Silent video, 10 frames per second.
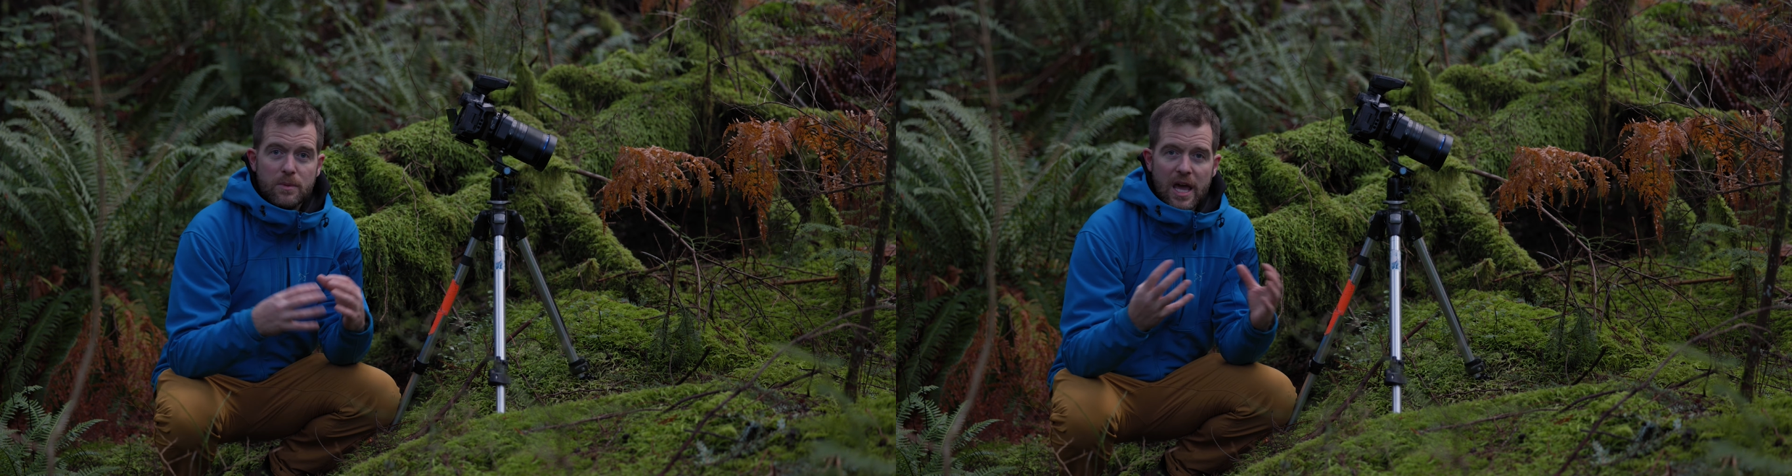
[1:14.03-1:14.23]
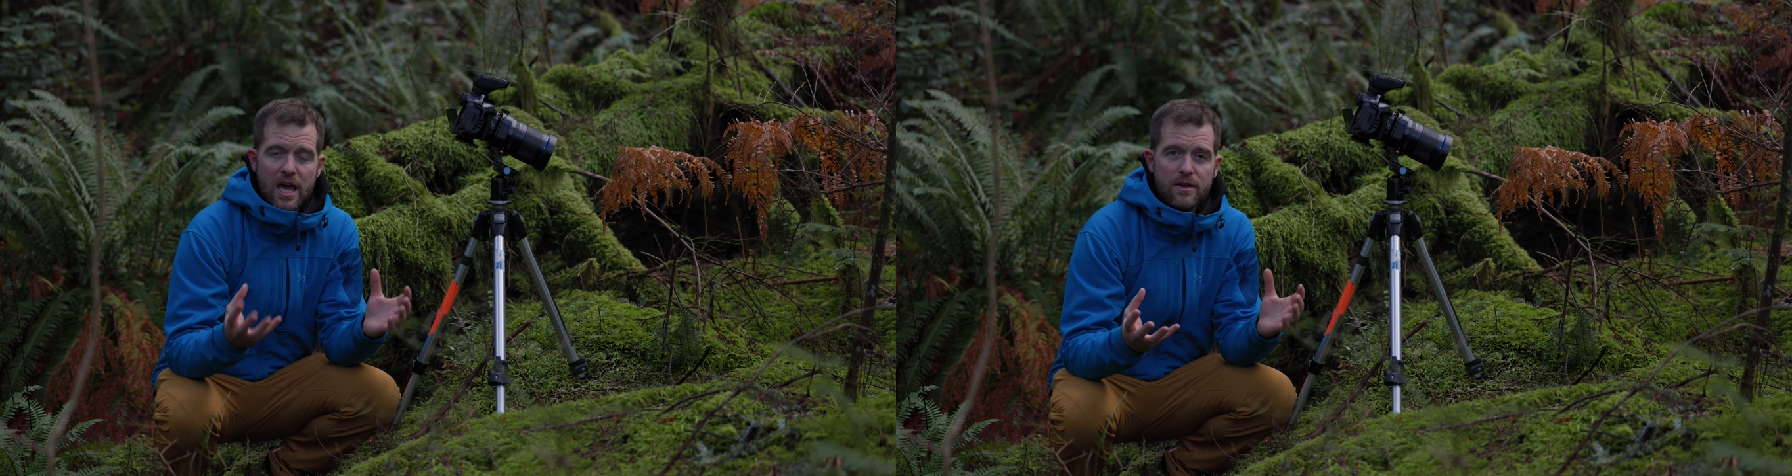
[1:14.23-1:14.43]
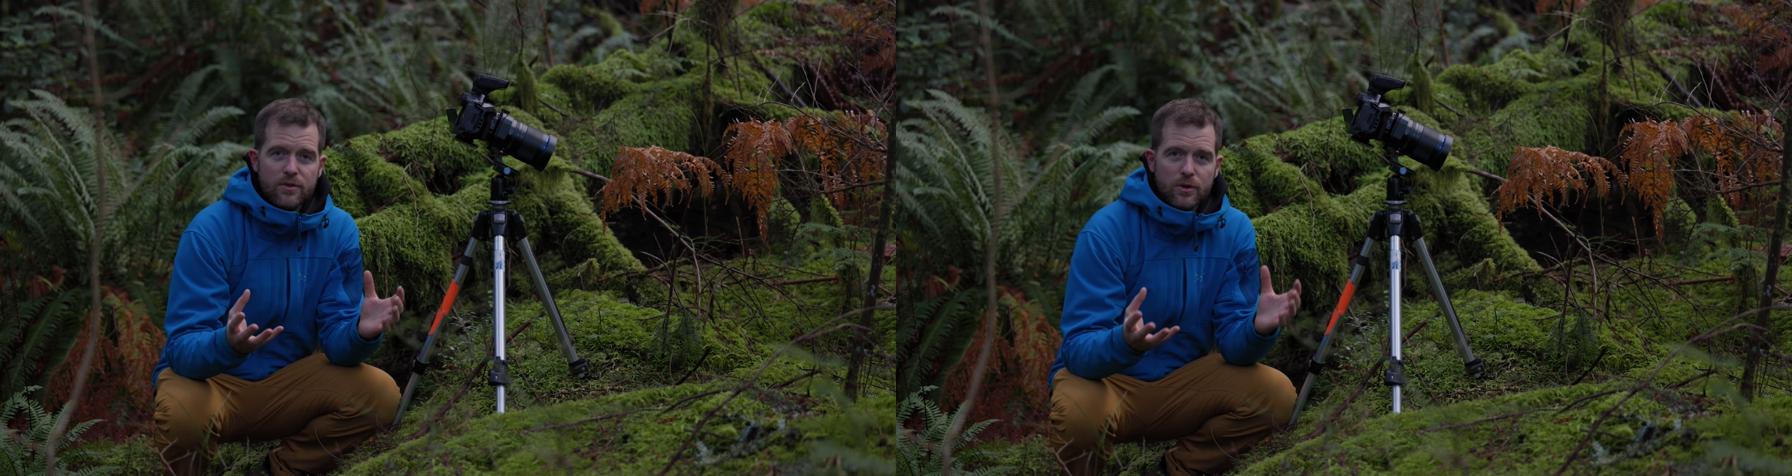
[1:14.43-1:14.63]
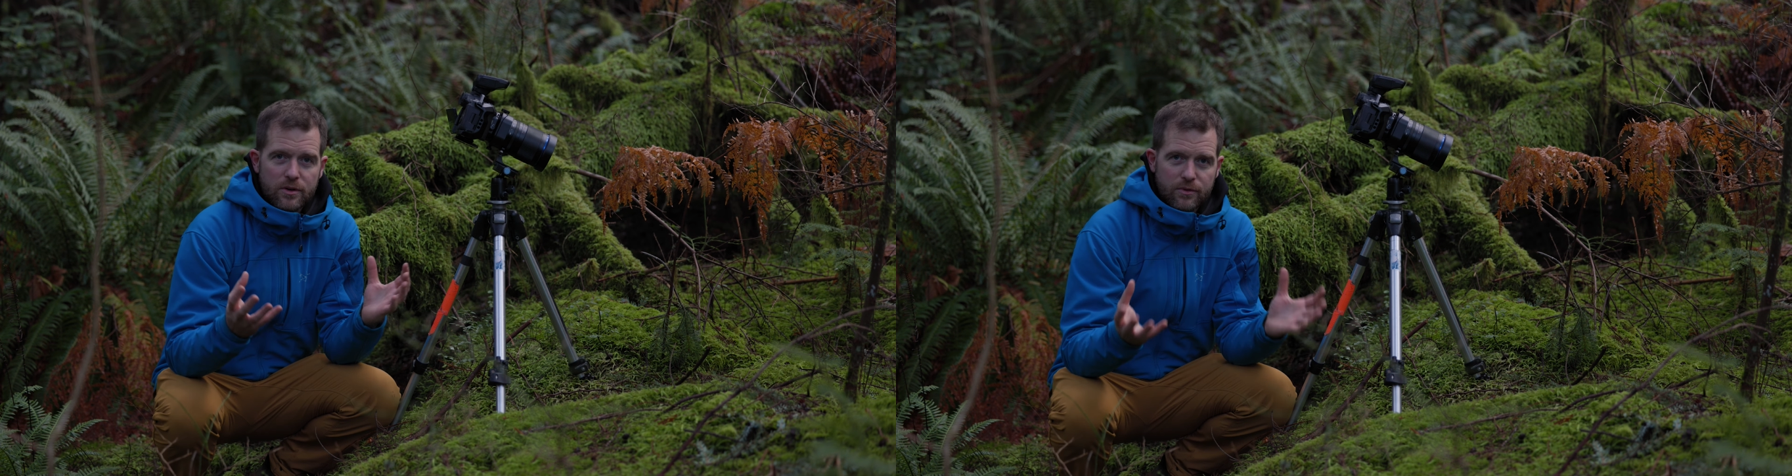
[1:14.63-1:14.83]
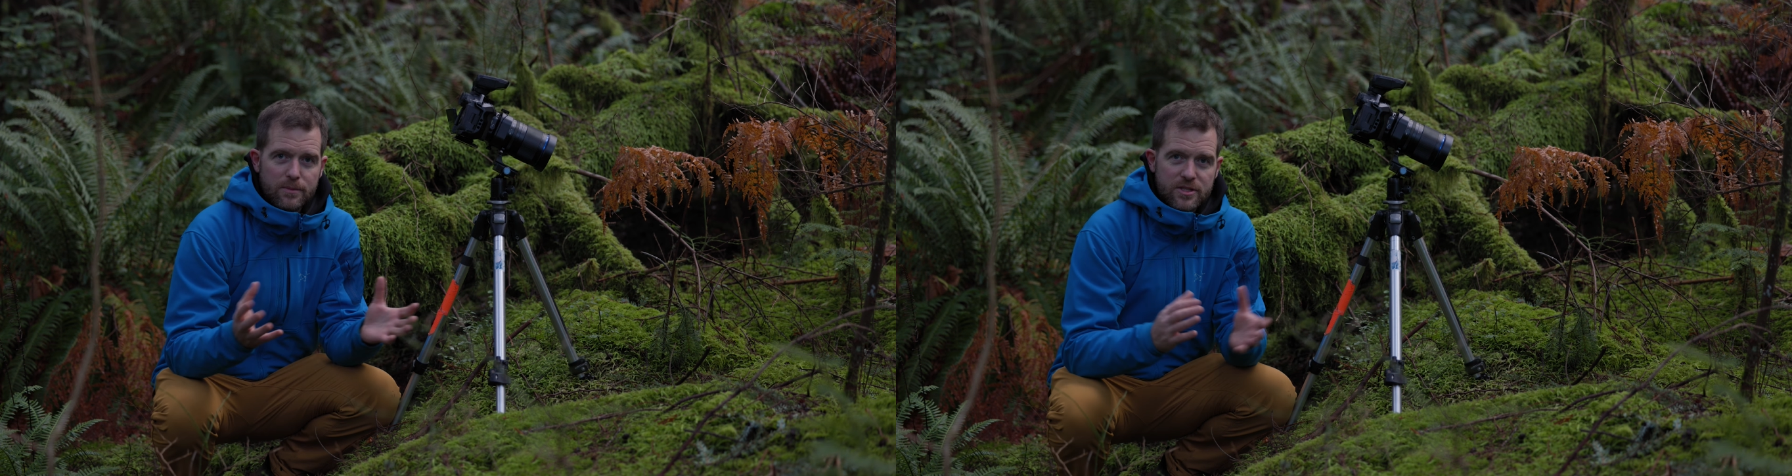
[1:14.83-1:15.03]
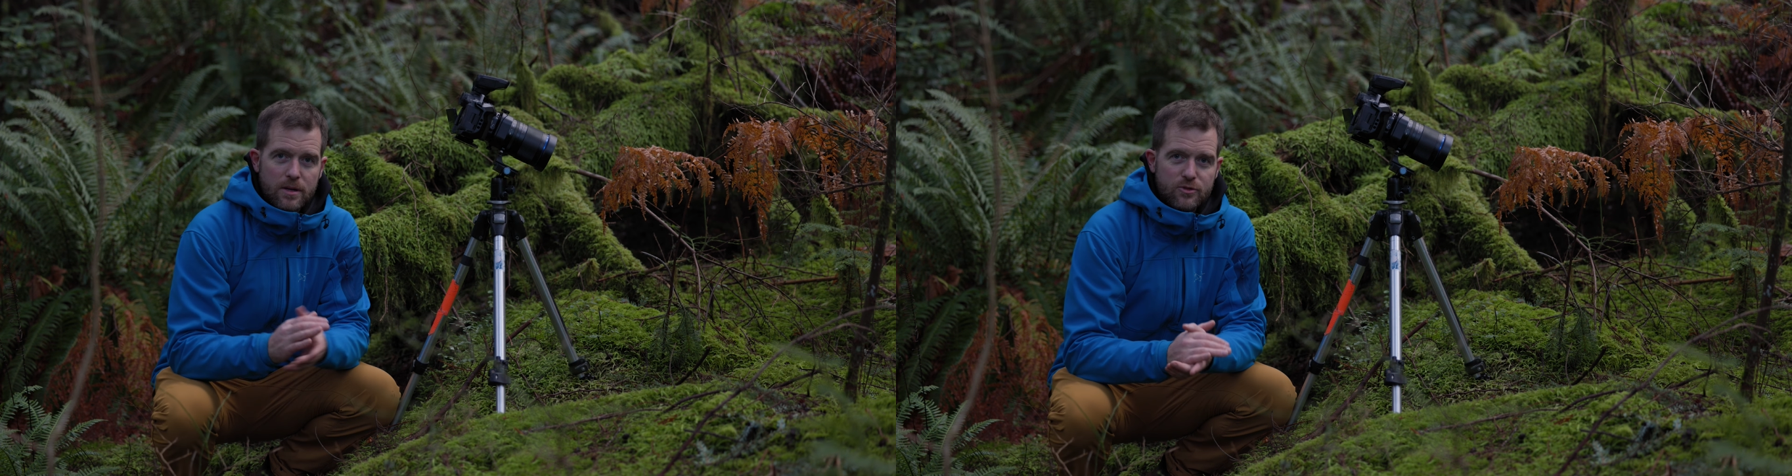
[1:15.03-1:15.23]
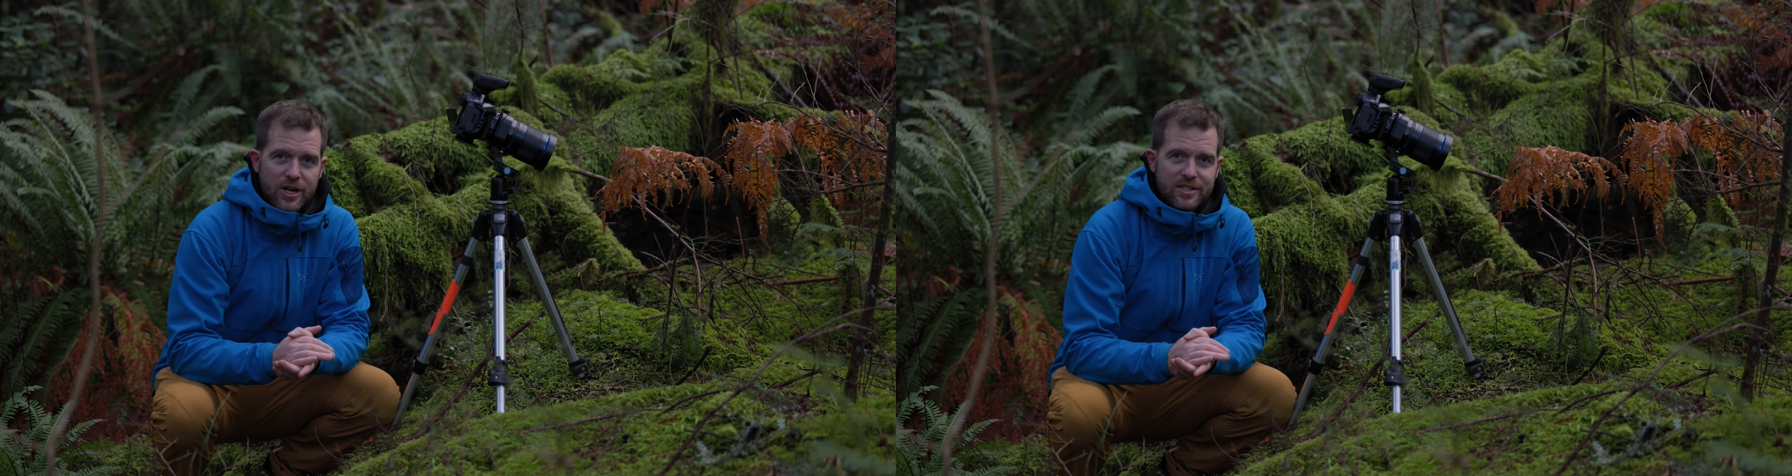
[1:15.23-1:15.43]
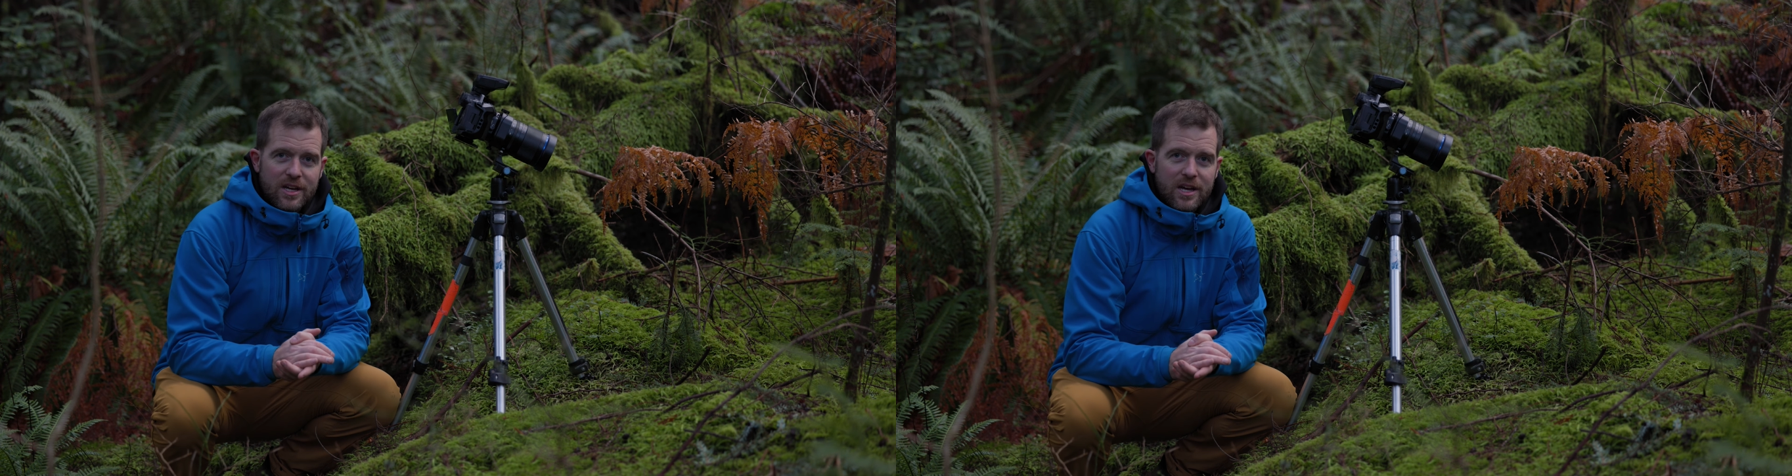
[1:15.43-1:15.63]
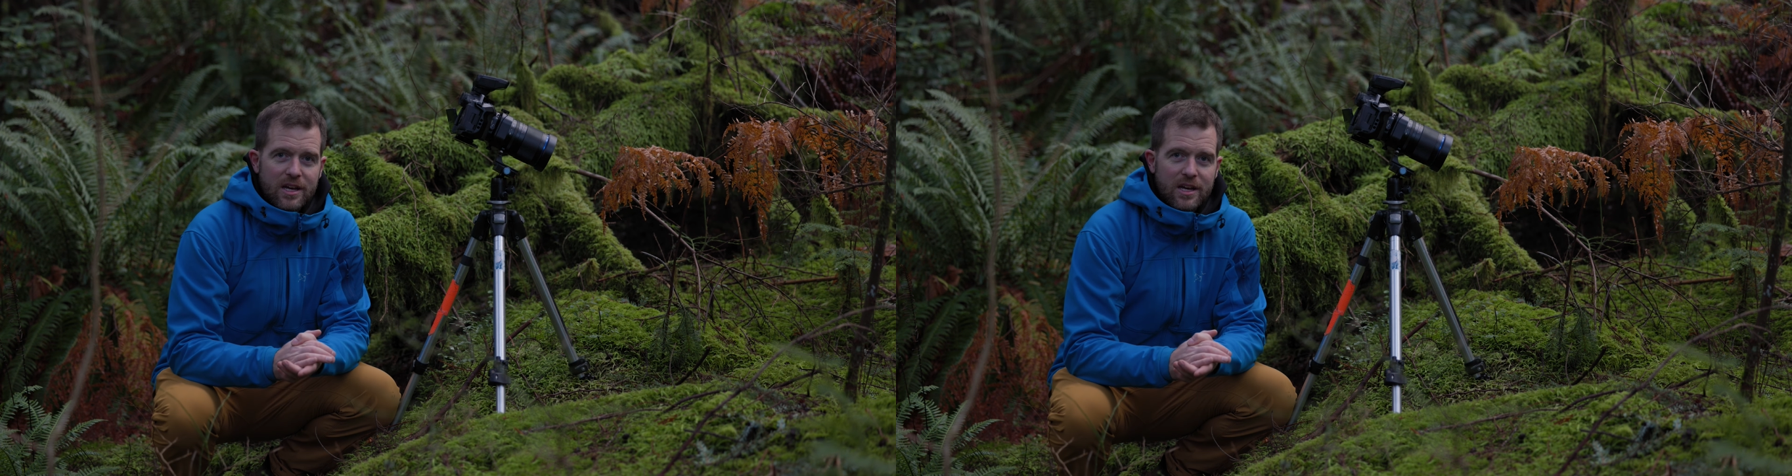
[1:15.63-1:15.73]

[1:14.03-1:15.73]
behavior from a subject,